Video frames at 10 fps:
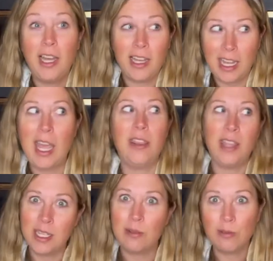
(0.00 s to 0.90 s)
again,
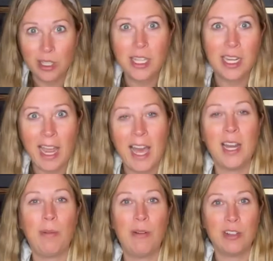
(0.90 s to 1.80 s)
that's really gonna add
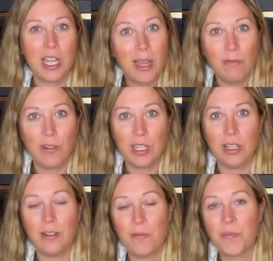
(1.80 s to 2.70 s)
up over time for you.